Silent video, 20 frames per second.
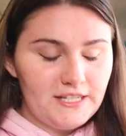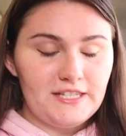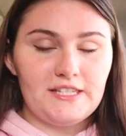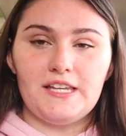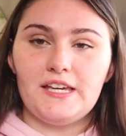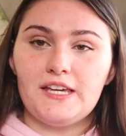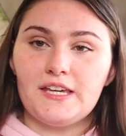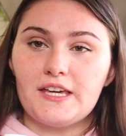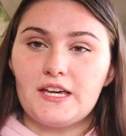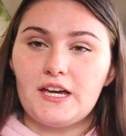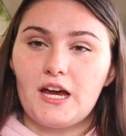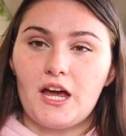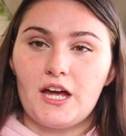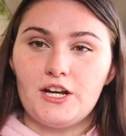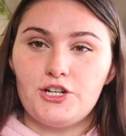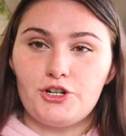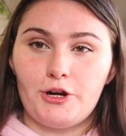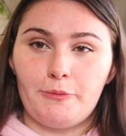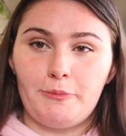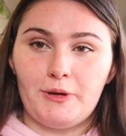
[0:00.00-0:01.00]
Zinc
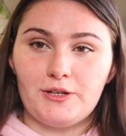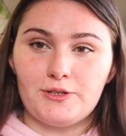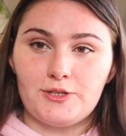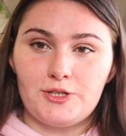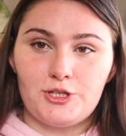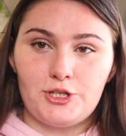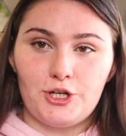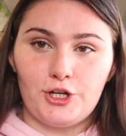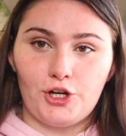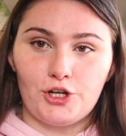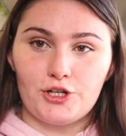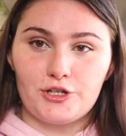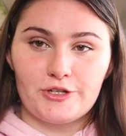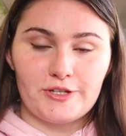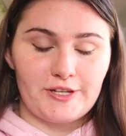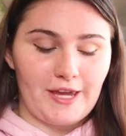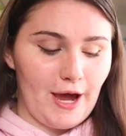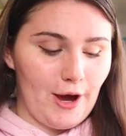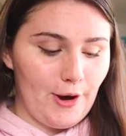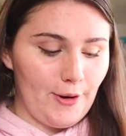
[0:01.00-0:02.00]
contributes to your
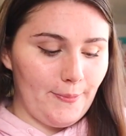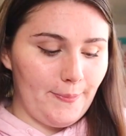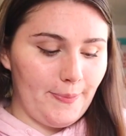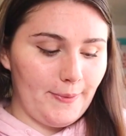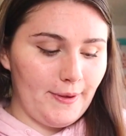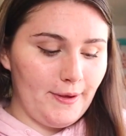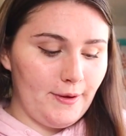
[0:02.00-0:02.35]
scalp,